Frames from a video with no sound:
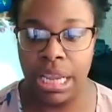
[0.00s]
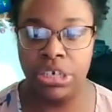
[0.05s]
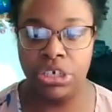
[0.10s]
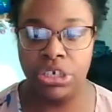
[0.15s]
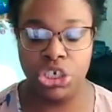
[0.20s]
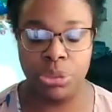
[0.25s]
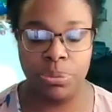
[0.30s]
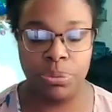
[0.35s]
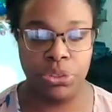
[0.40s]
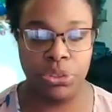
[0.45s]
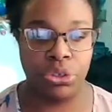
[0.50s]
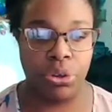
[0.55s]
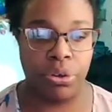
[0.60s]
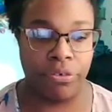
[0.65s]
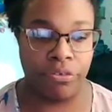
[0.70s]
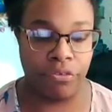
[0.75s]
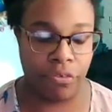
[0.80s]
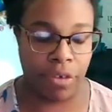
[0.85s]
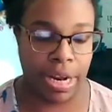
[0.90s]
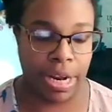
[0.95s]
and she was so
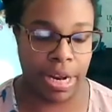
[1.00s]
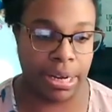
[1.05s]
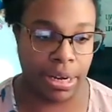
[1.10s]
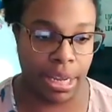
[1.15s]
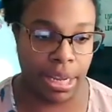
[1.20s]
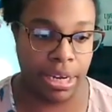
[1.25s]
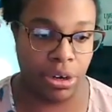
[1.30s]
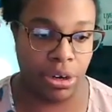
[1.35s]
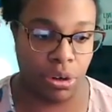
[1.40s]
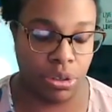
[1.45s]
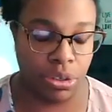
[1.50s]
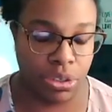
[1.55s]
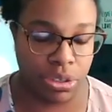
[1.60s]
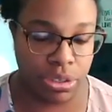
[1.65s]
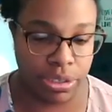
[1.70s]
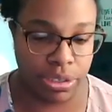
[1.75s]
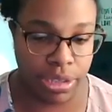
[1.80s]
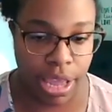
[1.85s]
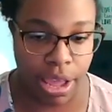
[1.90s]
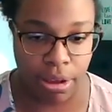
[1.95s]
afraid in
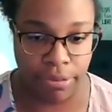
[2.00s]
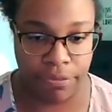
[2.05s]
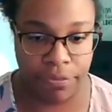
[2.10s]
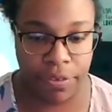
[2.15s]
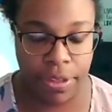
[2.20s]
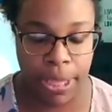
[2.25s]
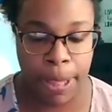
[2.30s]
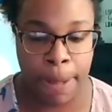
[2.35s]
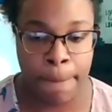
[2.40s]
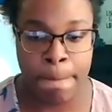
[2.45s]
herself